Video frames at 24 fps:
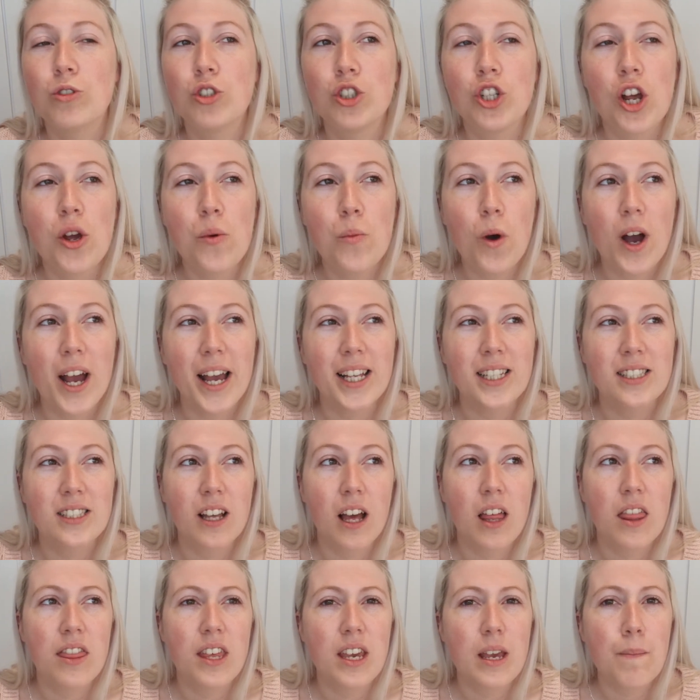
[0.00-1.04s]
Do you know what? It's
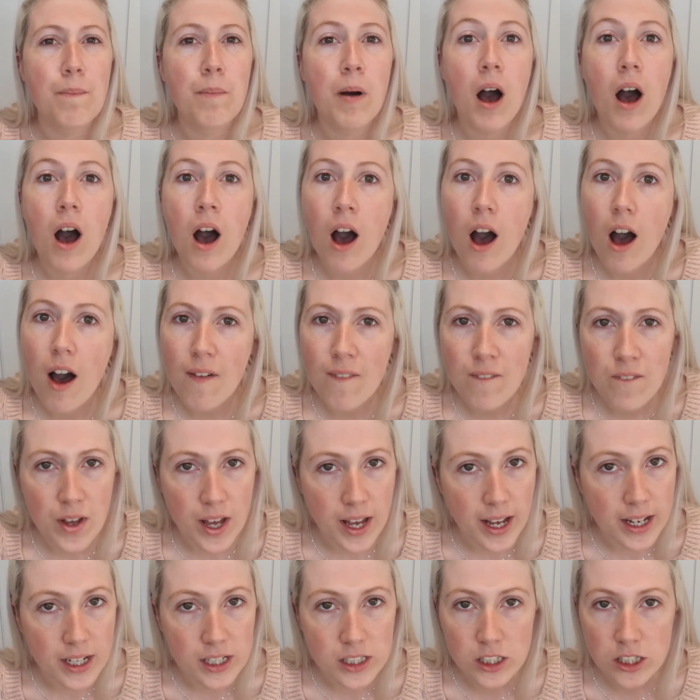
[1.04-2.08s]
like the
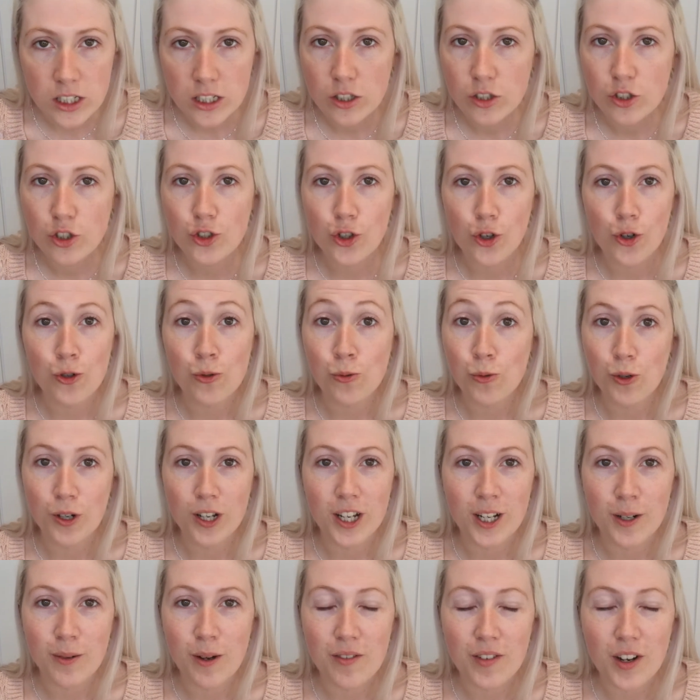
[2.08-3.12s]
perfect dog
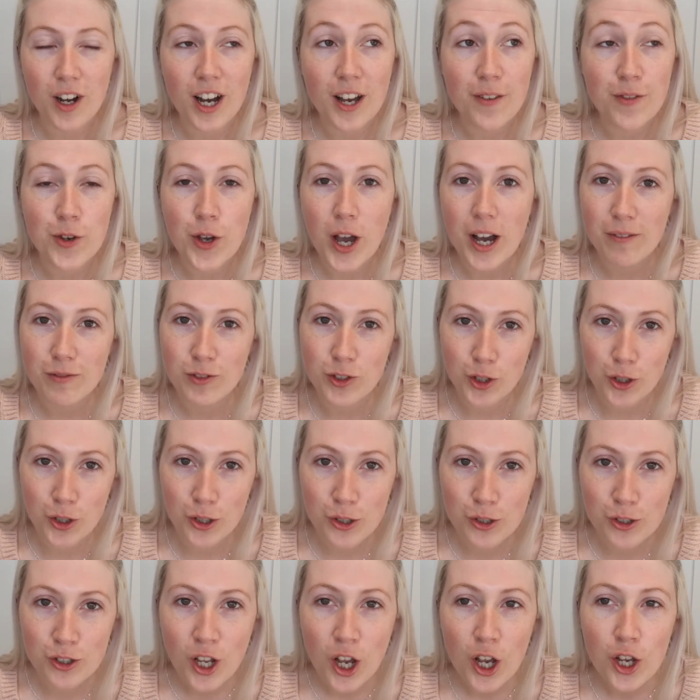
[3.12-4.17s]
walking weather. If you have
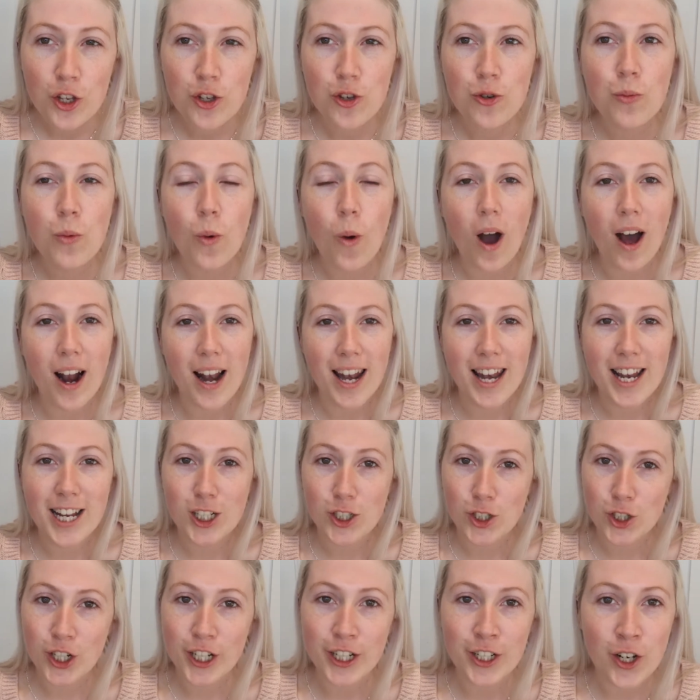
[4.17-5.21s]
dogs, you will
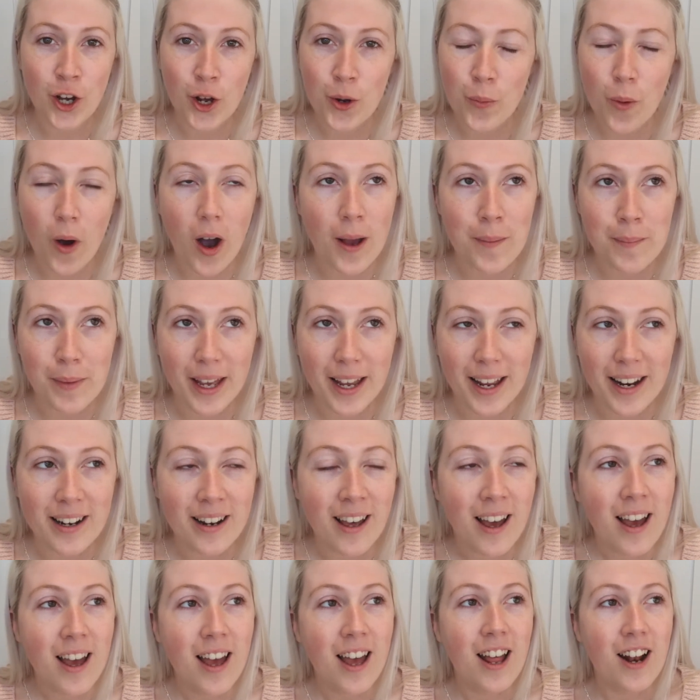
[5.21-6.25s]
literally know what I
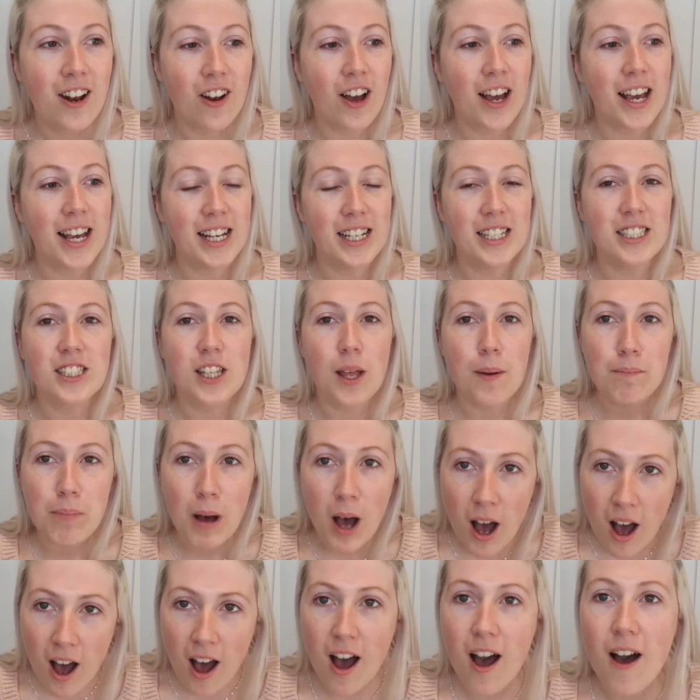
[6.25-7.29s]
mean. Like, it is the
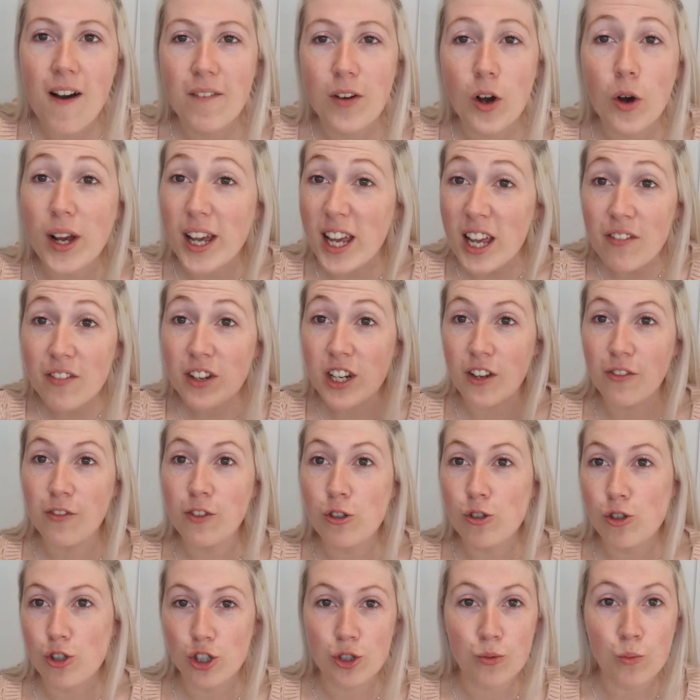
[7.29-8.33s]
or even if
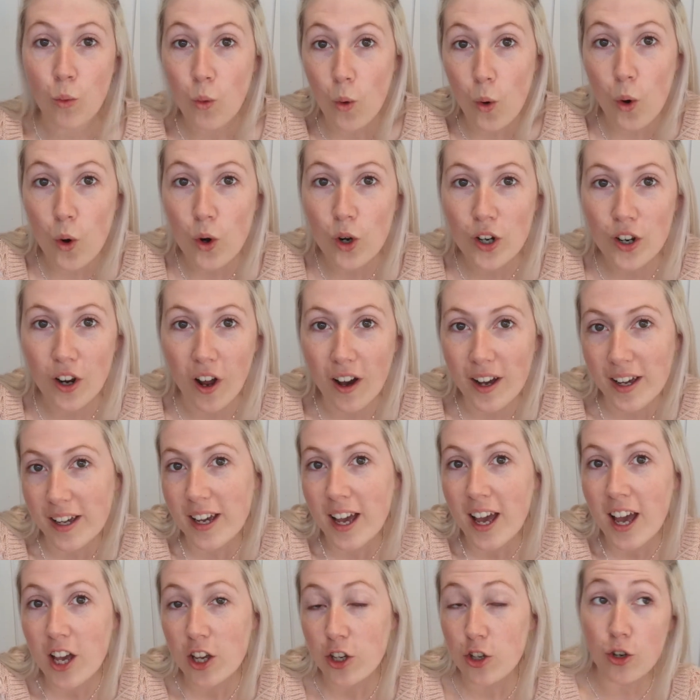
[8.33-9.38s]
you just walk,
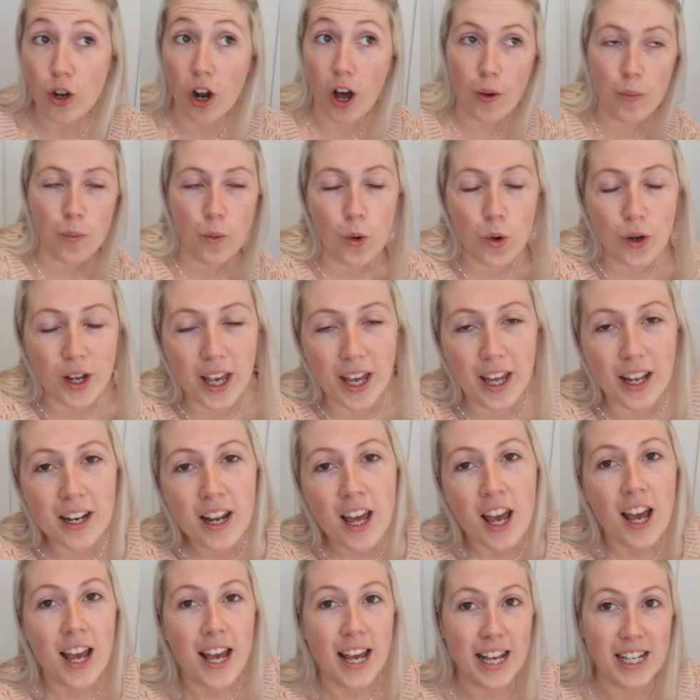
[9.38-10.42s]
like you like
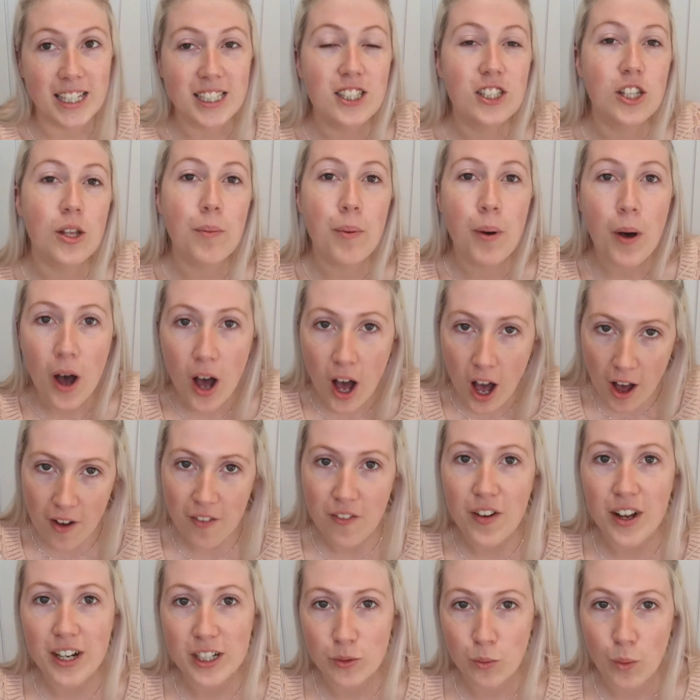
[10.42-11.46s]
walking, it's the
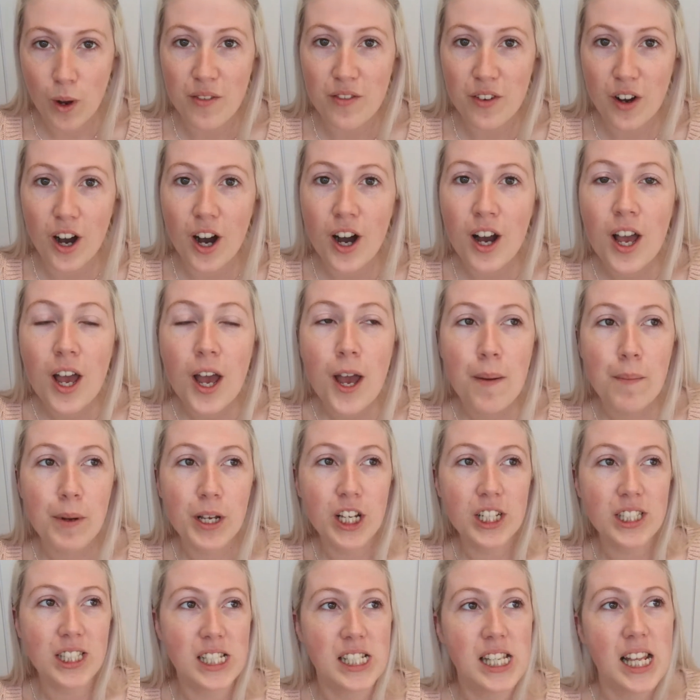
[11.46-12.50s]
perfect weather
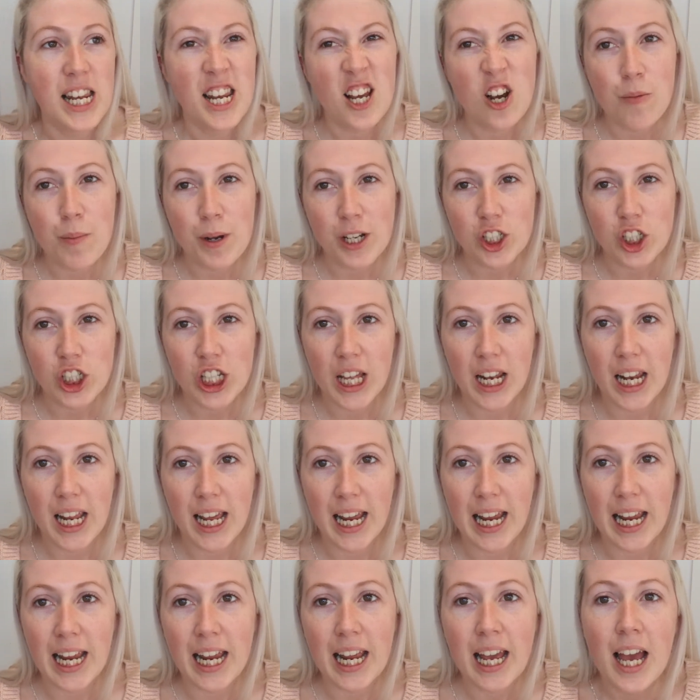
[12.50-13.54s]
because it's a little bit
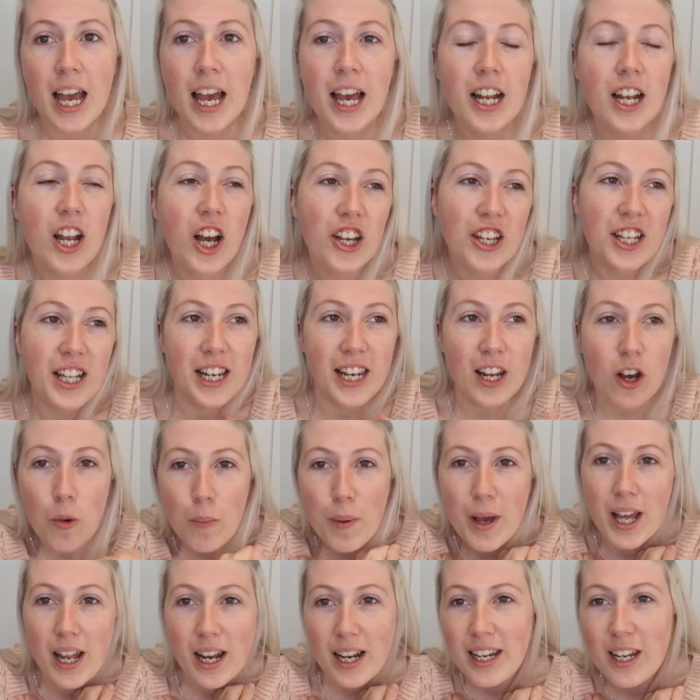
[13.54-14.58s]
chilly, like
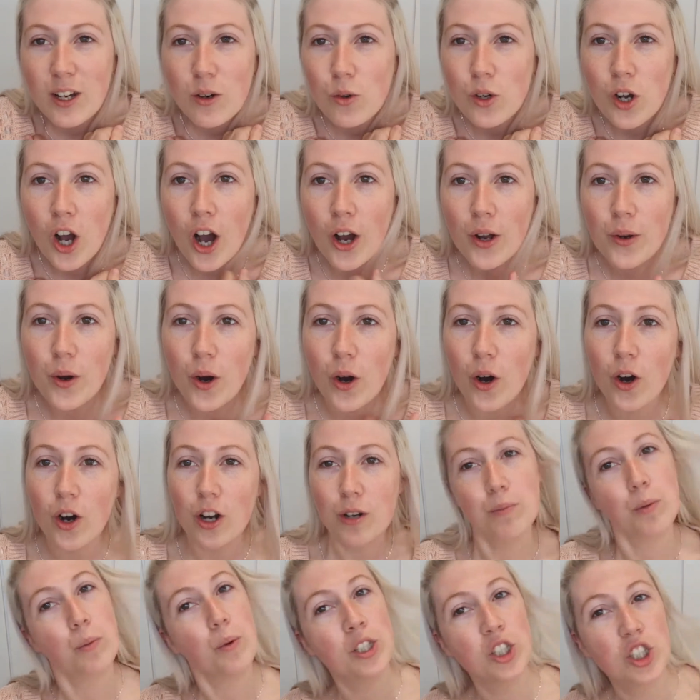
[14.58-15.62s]
little coat
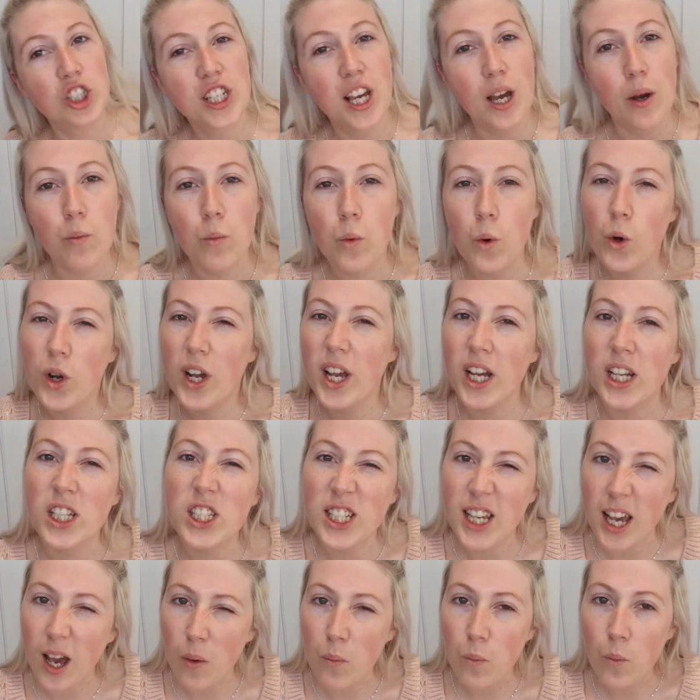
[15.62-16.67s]
on. But once you get walking,
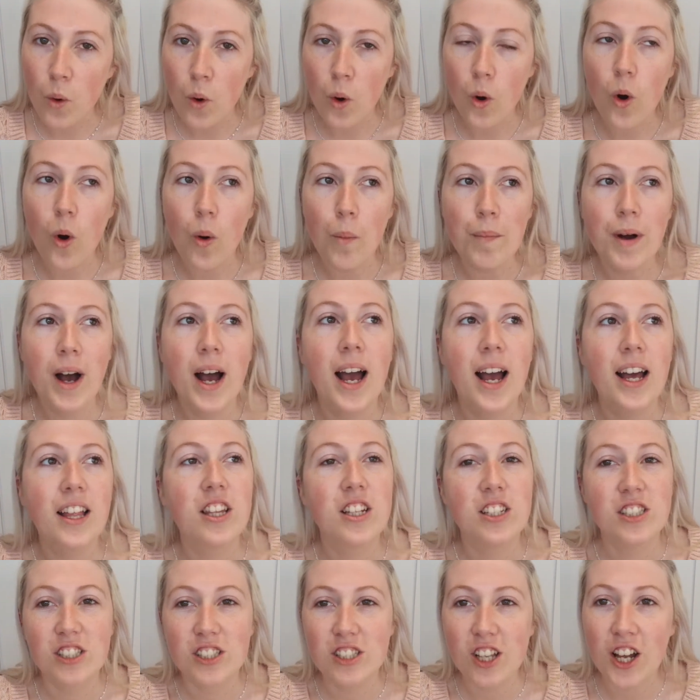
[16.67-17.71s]
you get warm,
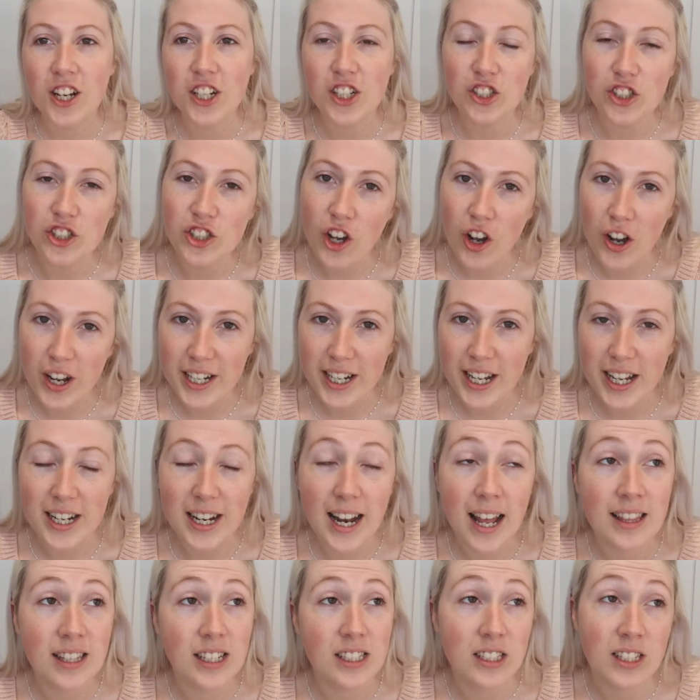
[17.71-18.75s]
the sun is shining
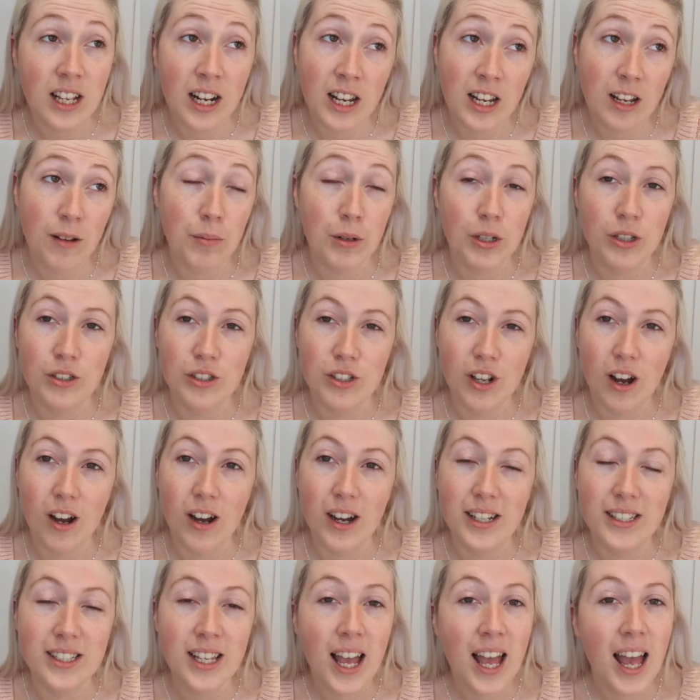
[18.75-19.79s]
and there's clear blue
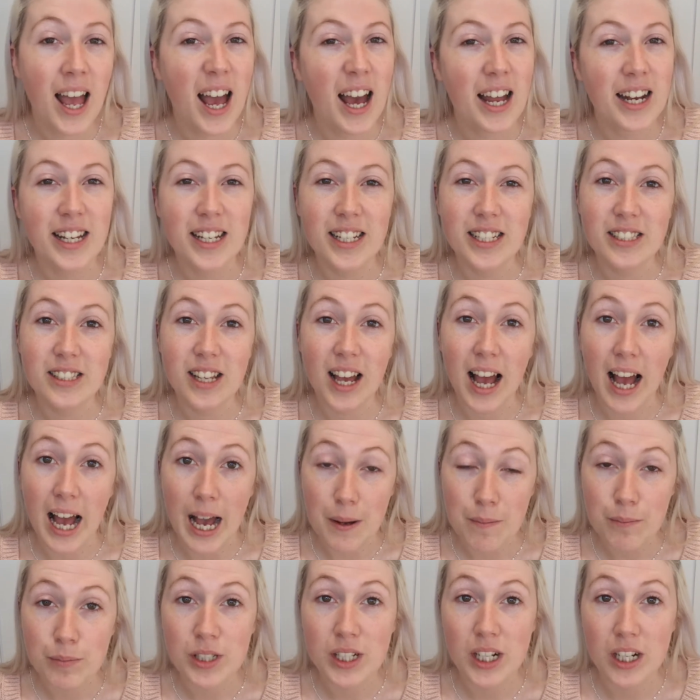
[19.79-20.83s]
skies, and it is
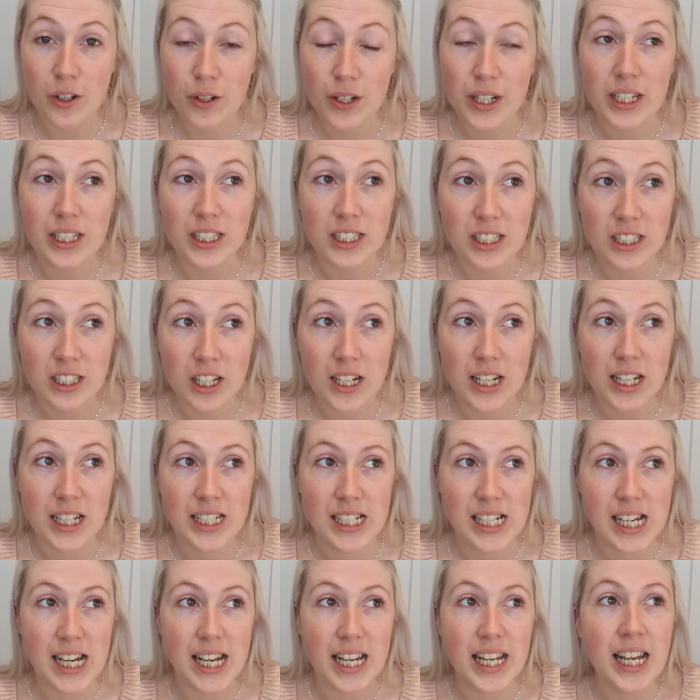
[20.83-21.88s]
absolutely a stunning
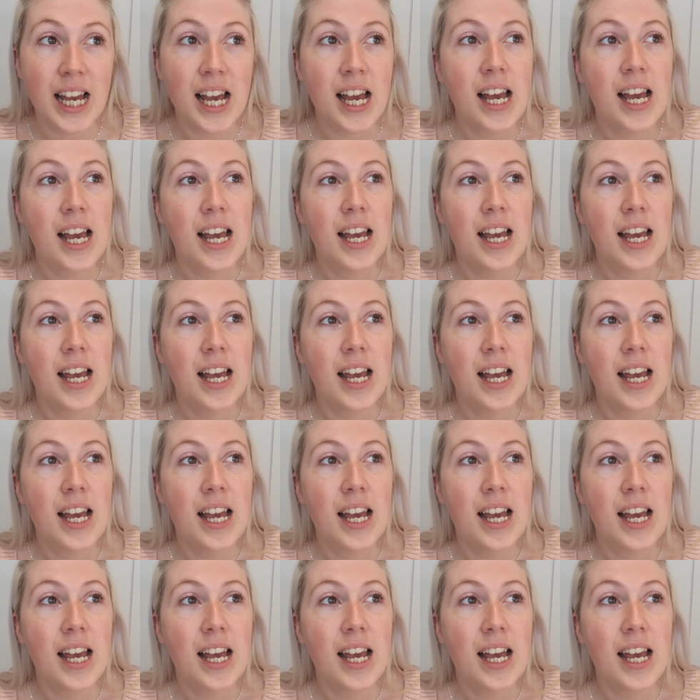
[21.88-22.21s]
day.